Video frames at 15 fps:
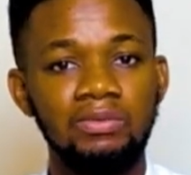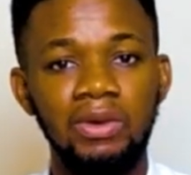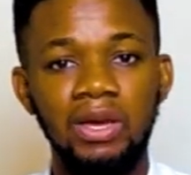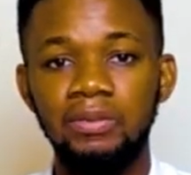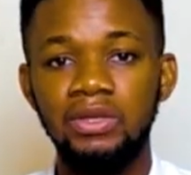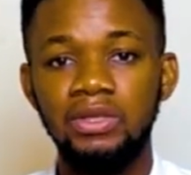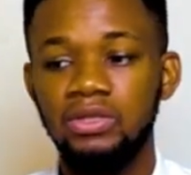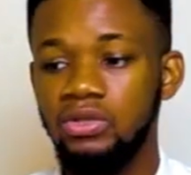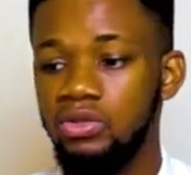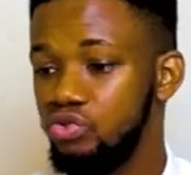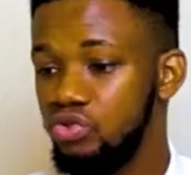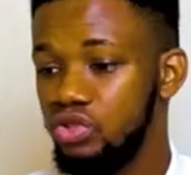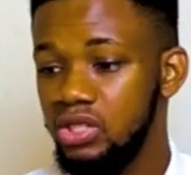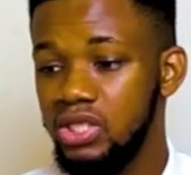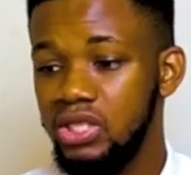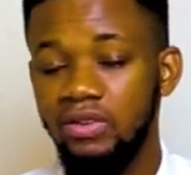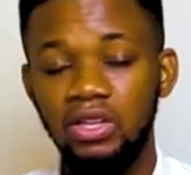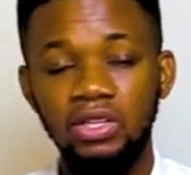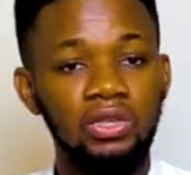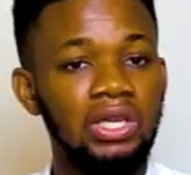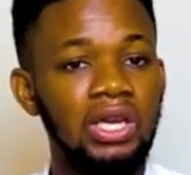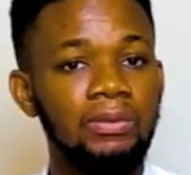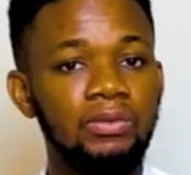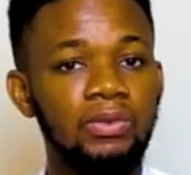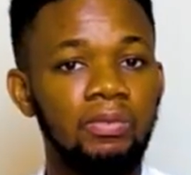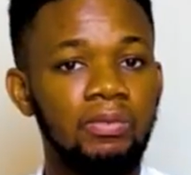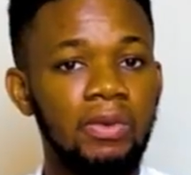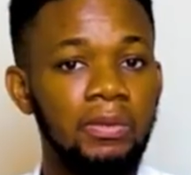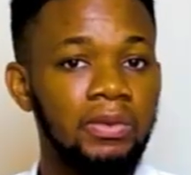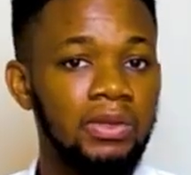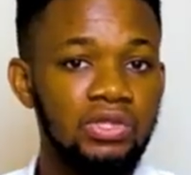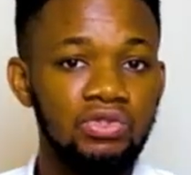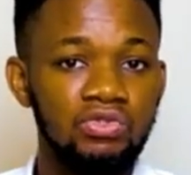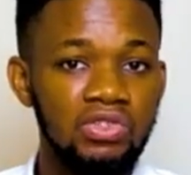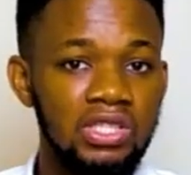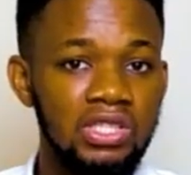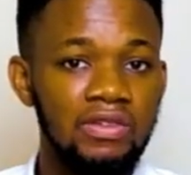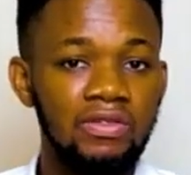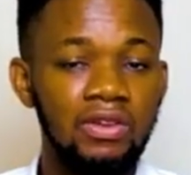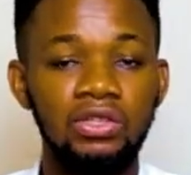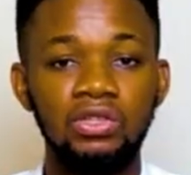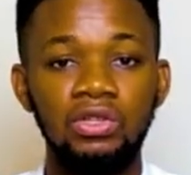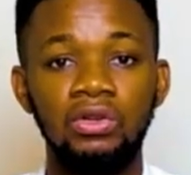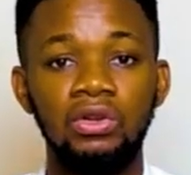It might be the screensaver on your laptop, it might be the screensaver